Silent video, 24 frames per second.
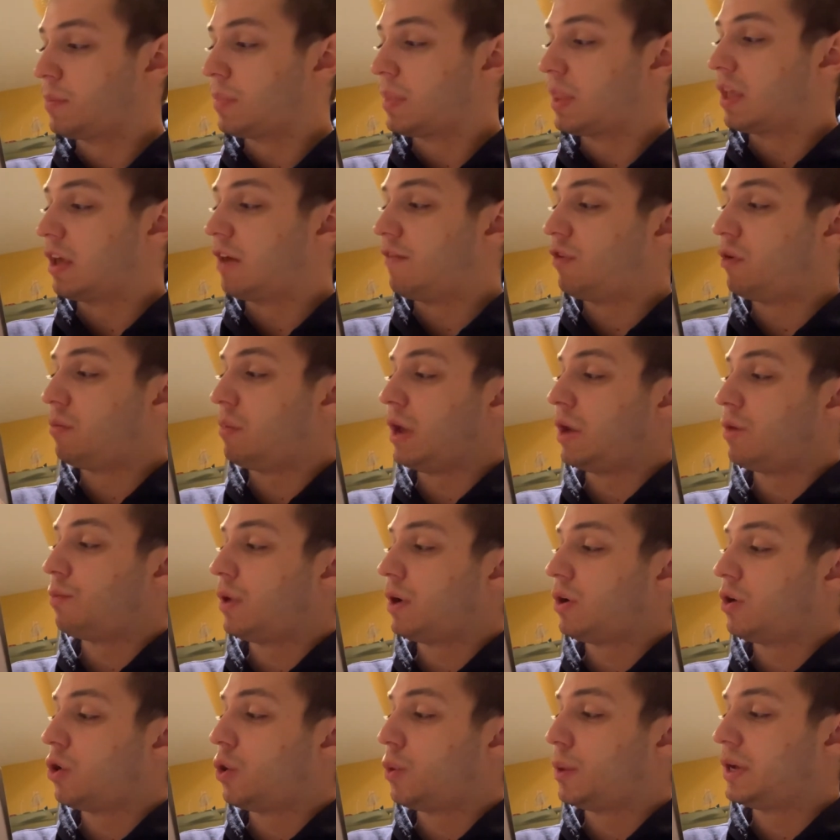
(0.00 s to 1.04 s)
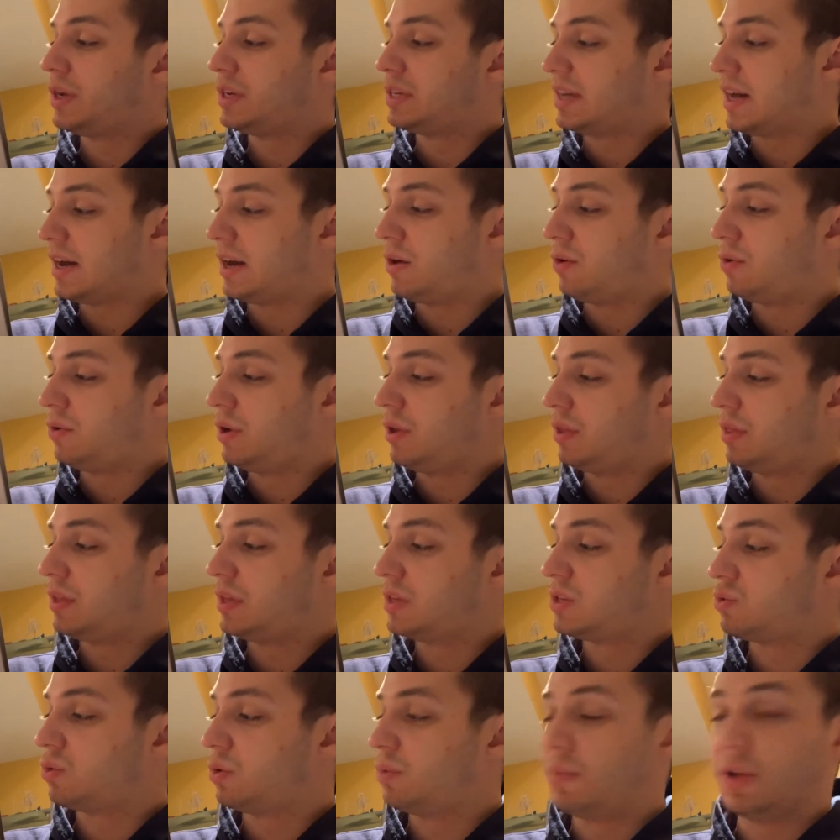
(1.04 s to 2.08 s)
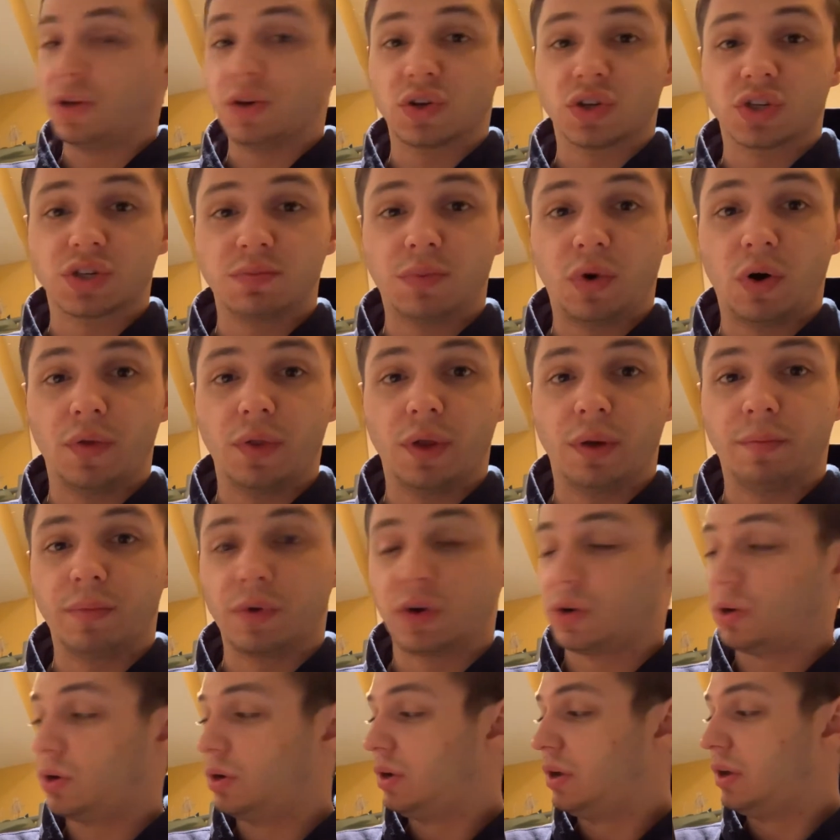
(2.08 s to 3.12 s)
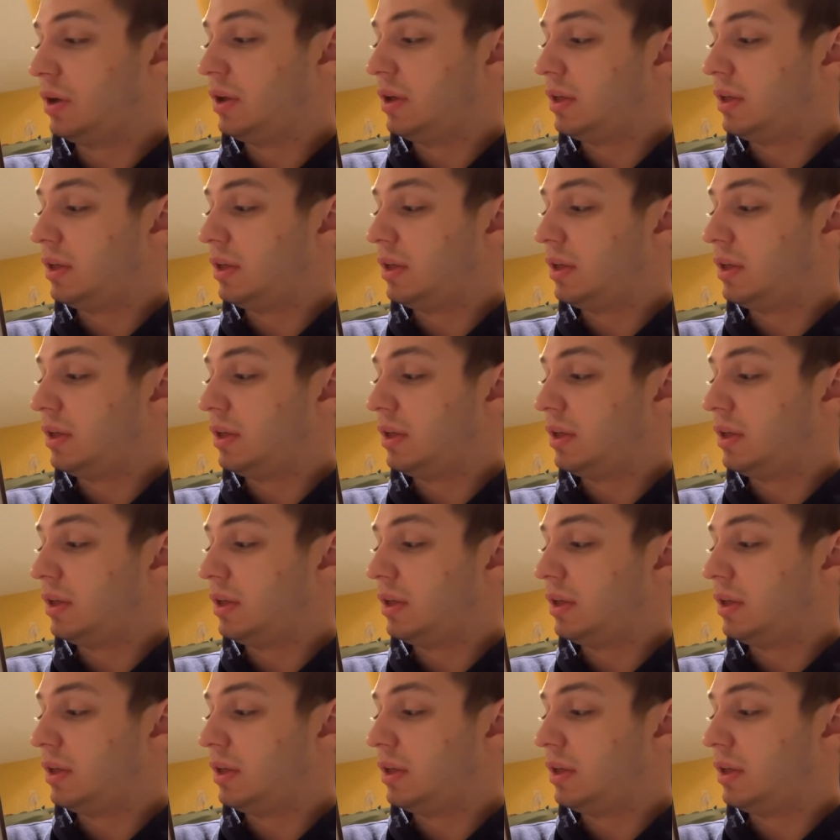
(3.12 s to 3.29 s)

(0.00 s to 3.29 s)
If you made one going down, this would be your small number,